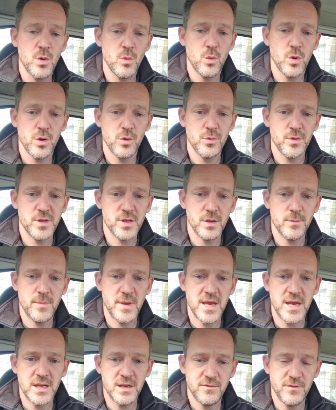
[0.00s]
will also
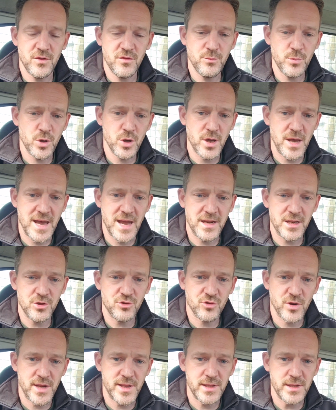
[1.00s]
mean, if you've put an
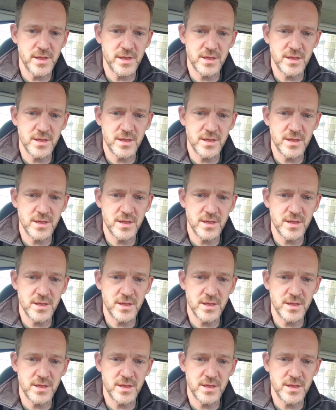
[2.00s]
address in,